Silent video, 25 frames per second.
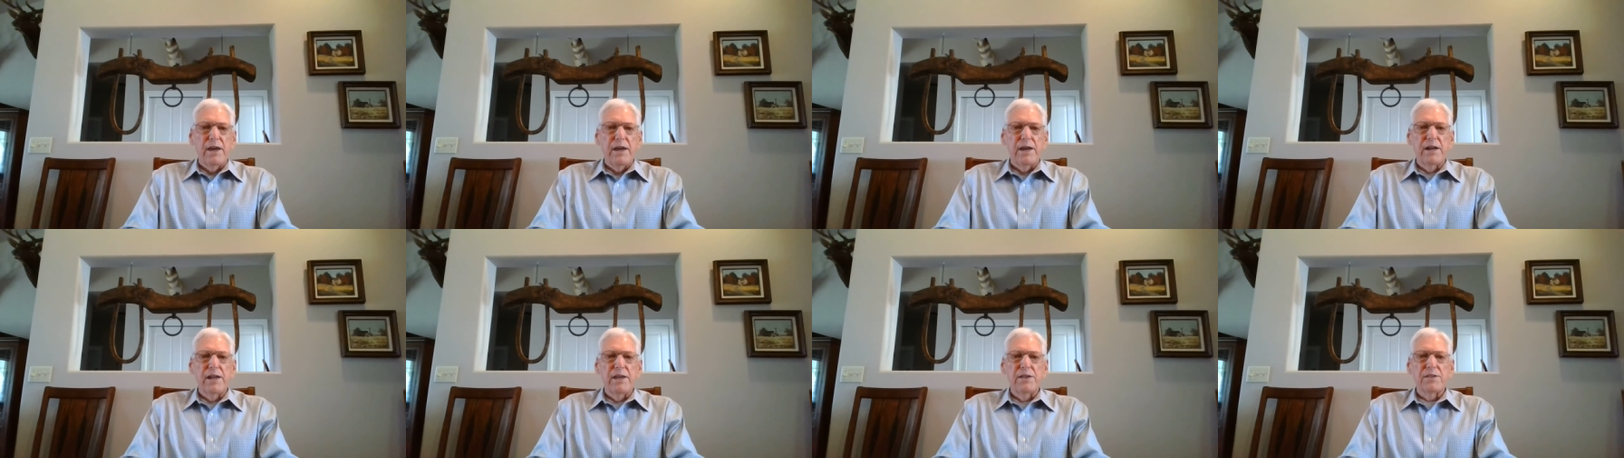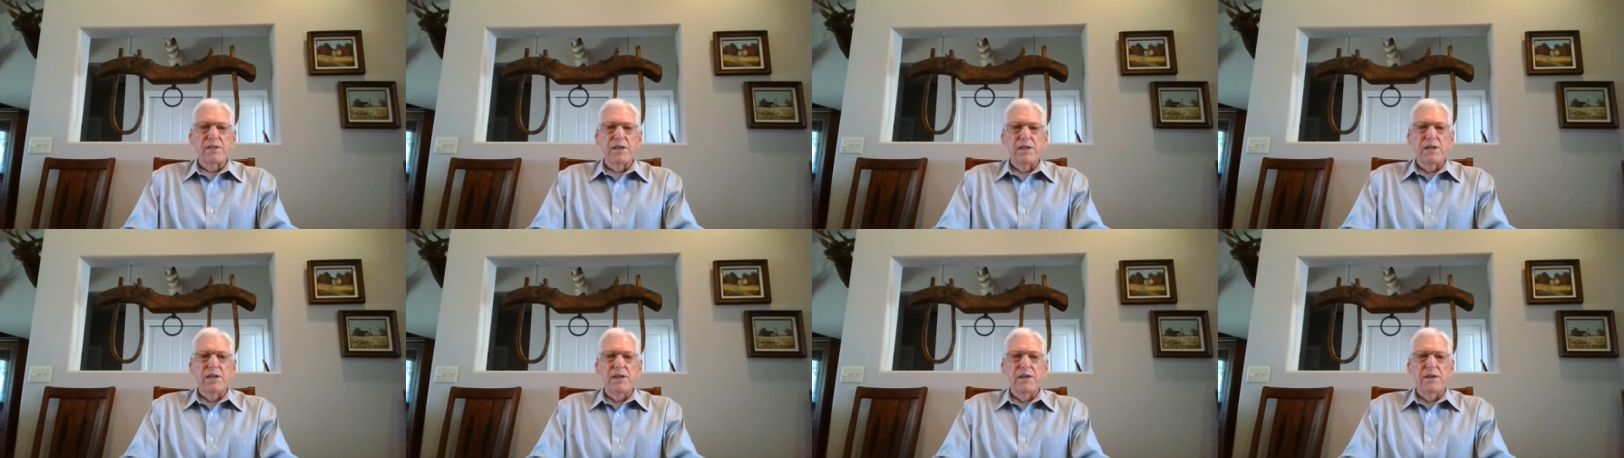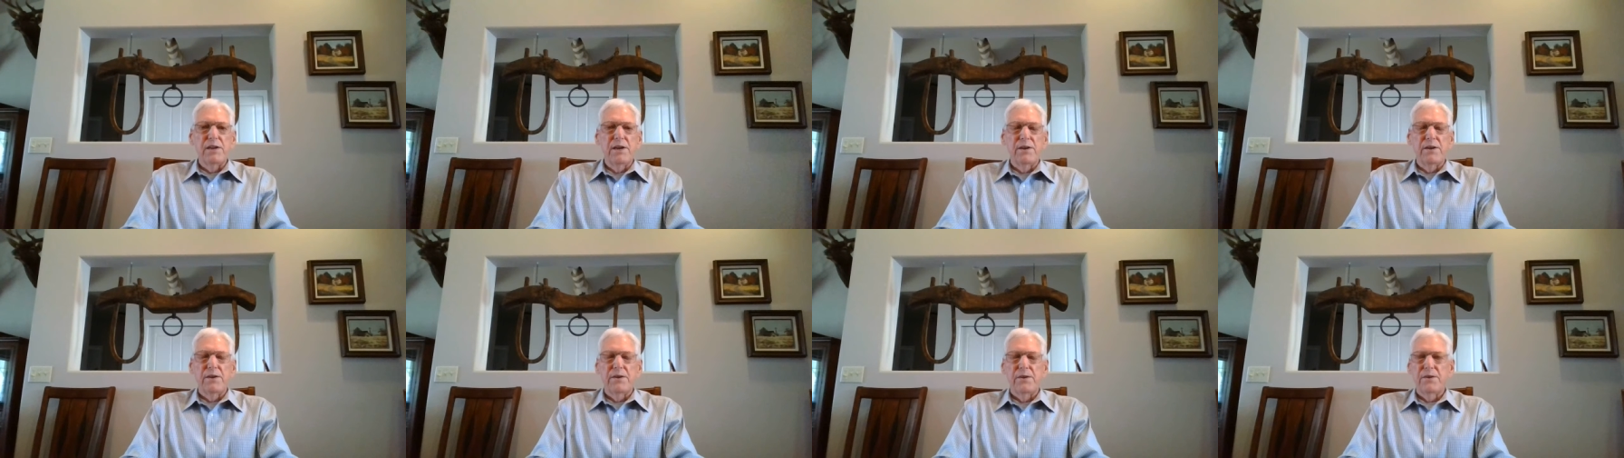And as
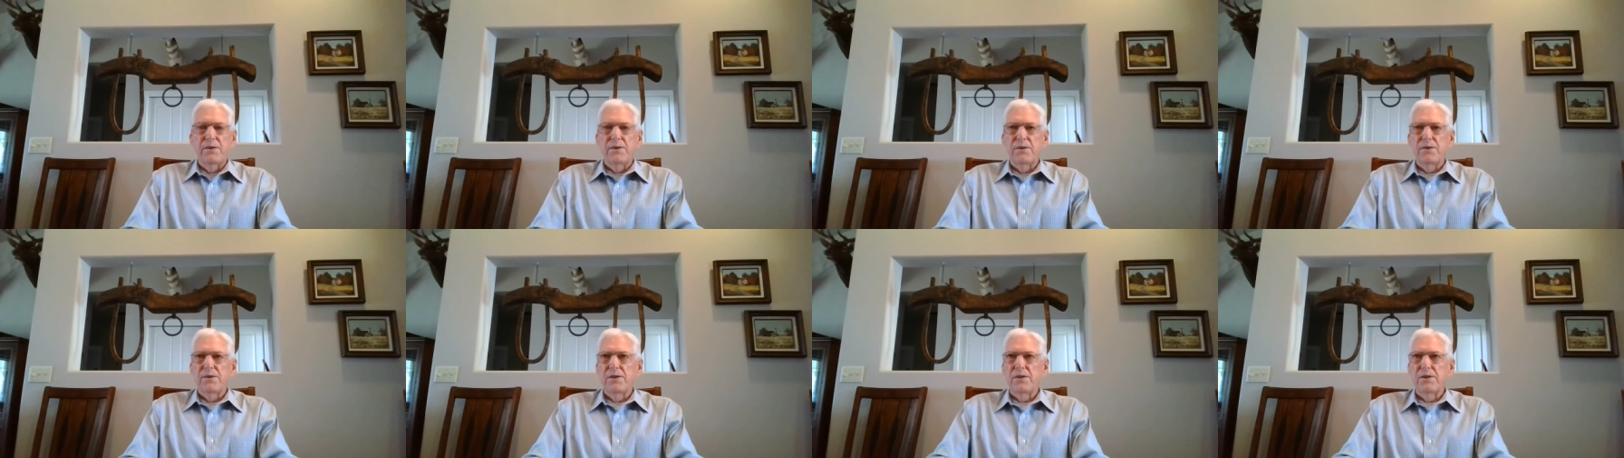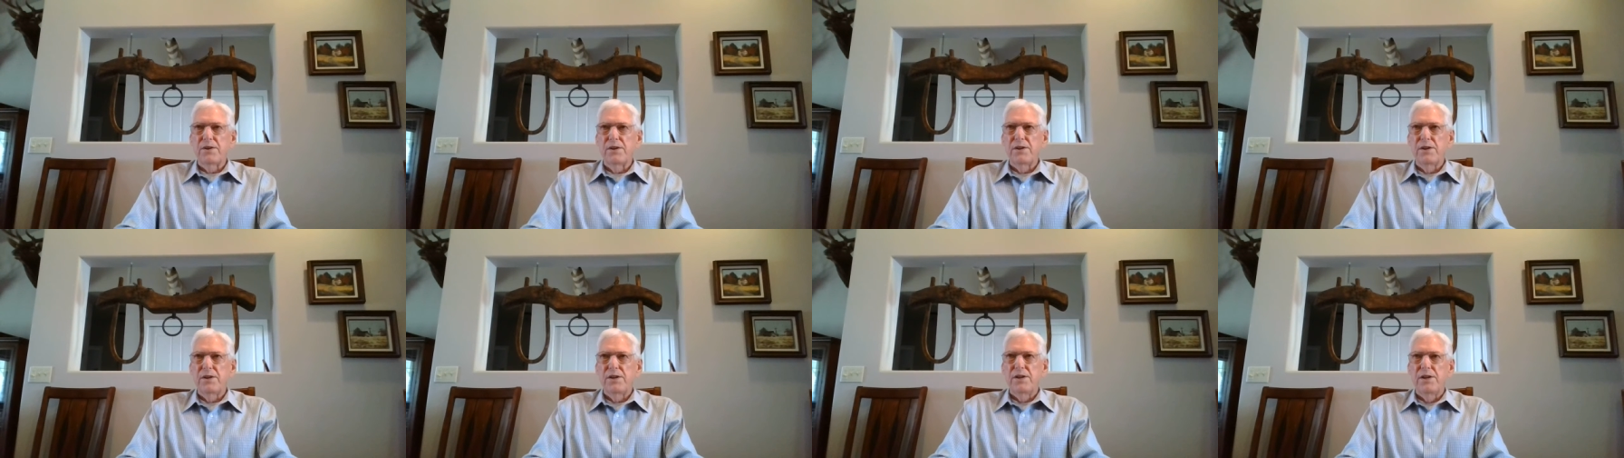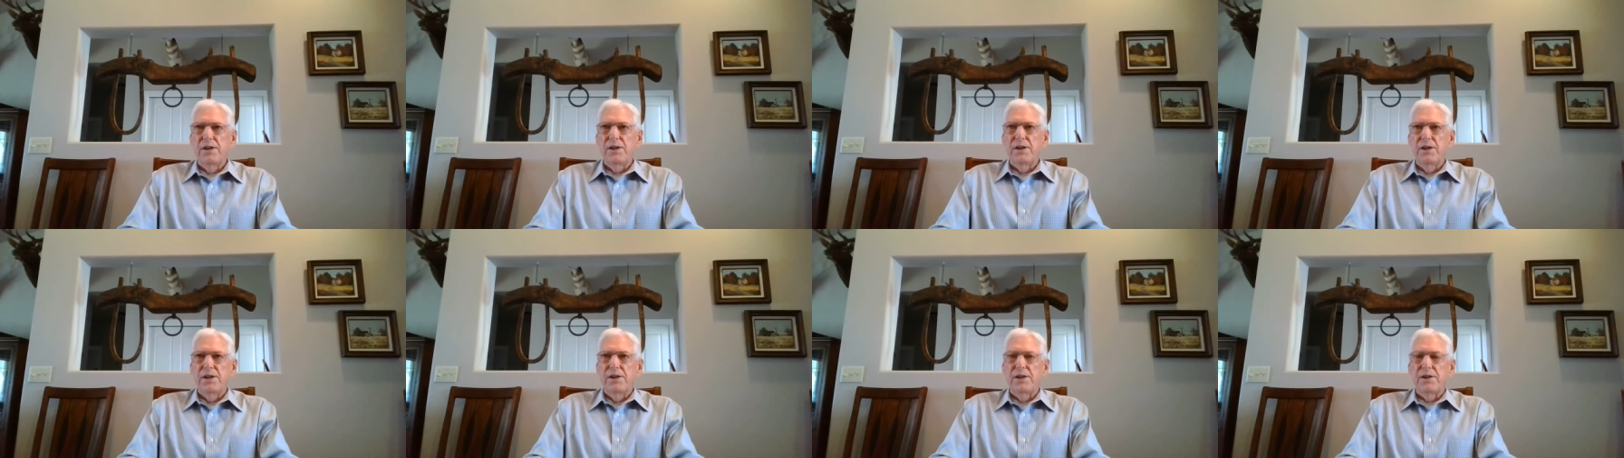he
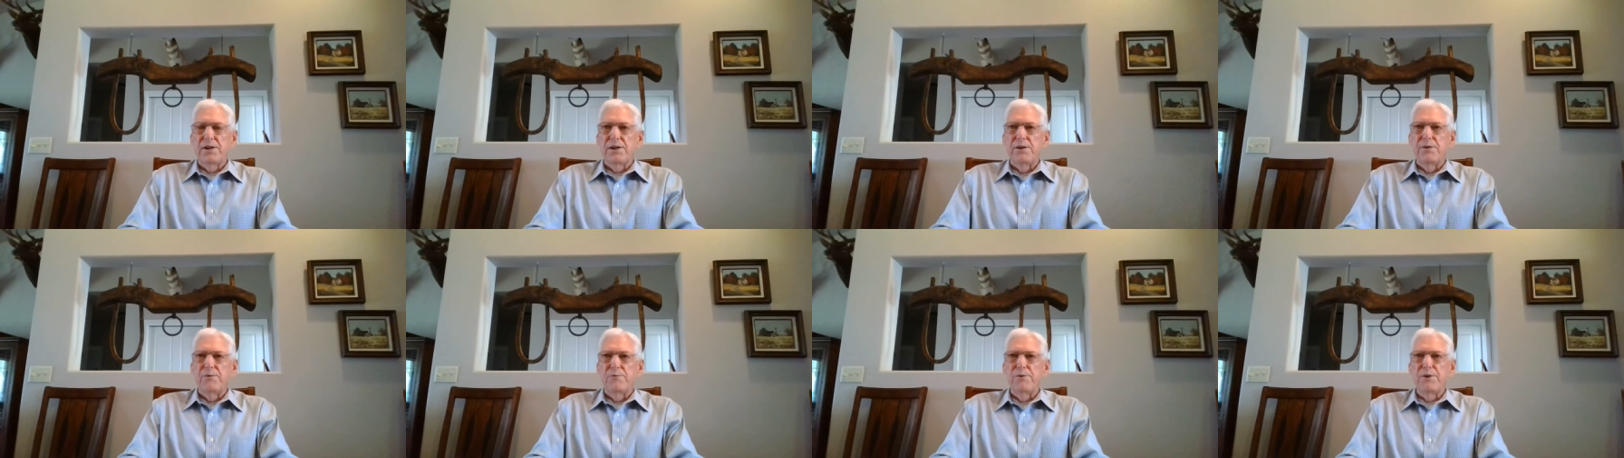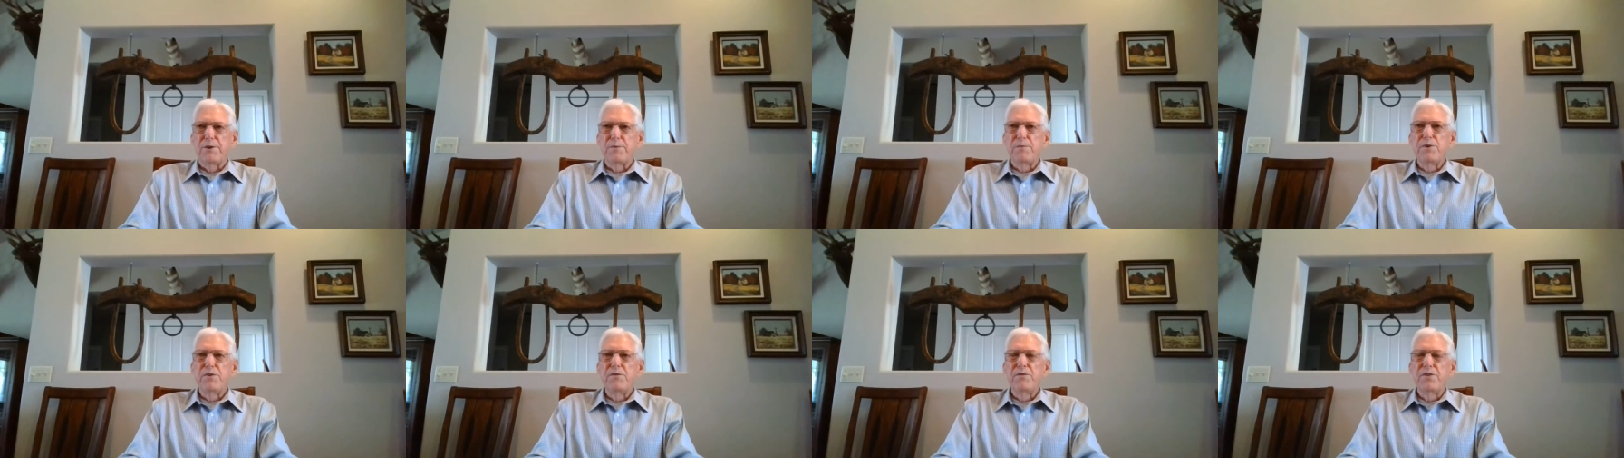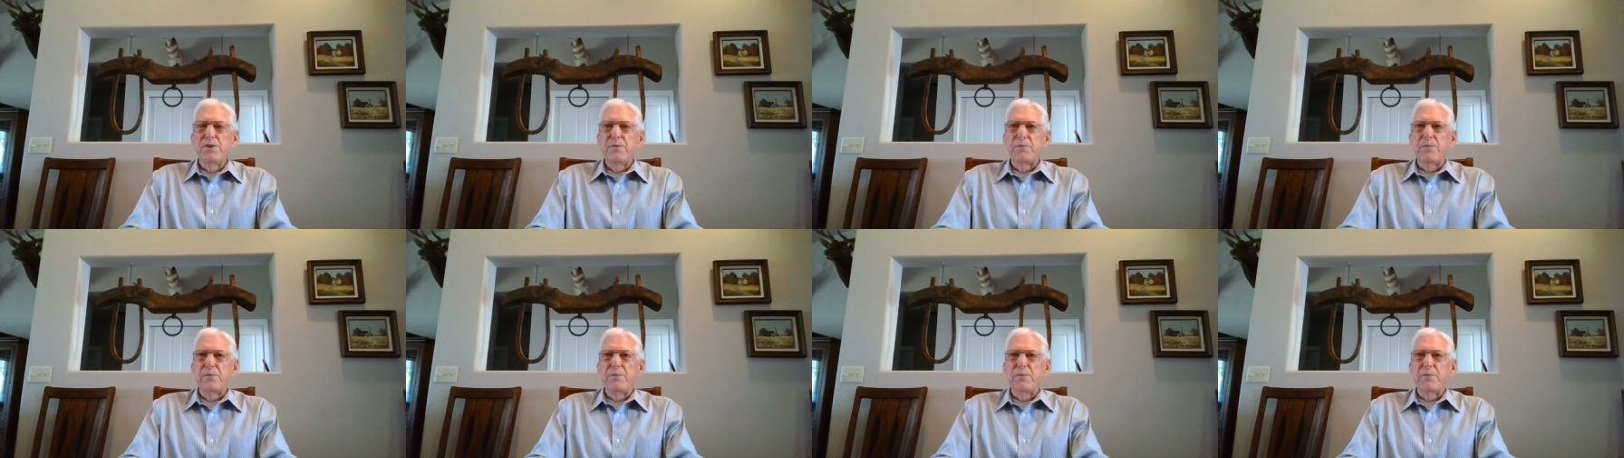removed